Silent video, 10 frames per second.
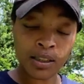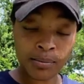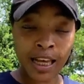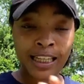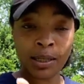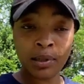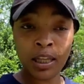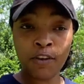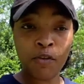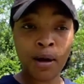Sometimes he would
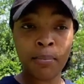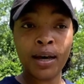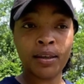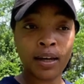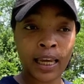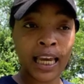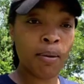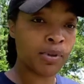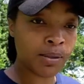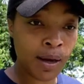look up at my mother and he would
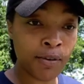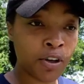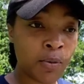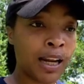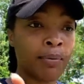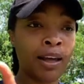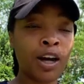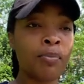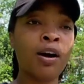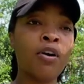come into my room and I'd be like,
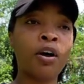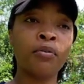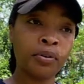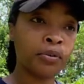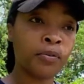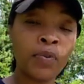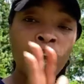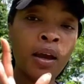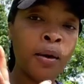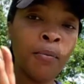Grandpa, wrong room.
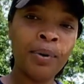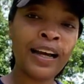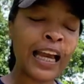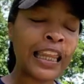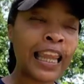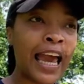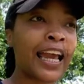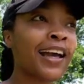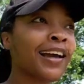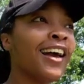But
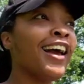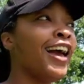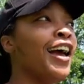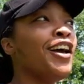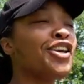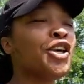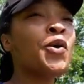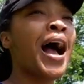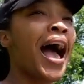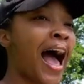like,
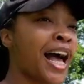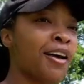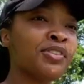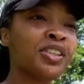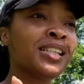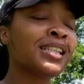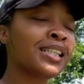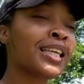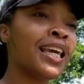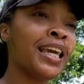you have to
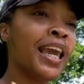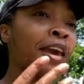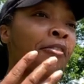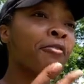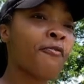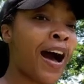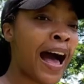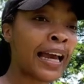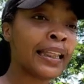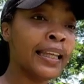see and
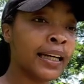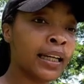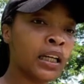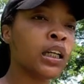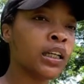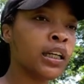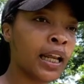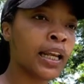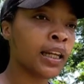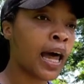find the good
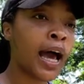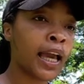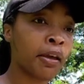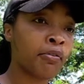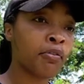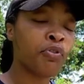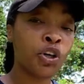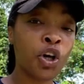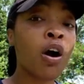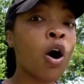in life
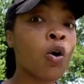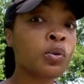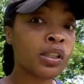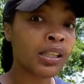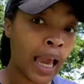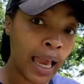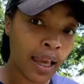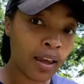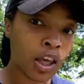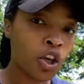for your own
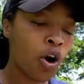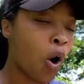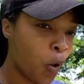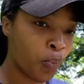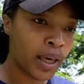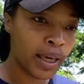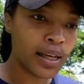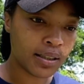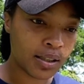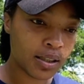sake and your own
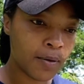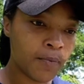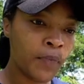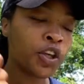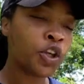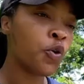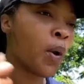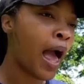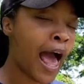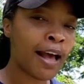peace. You
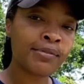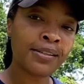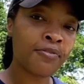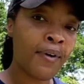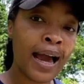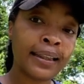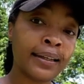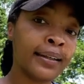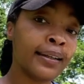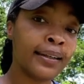have to find
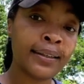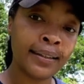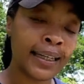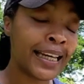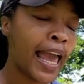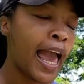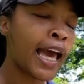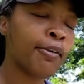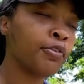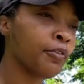the good in
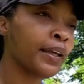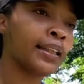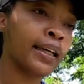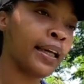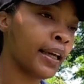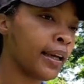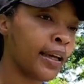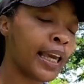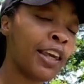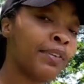
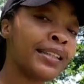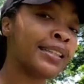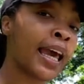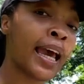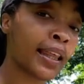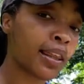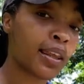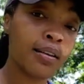everything, even death.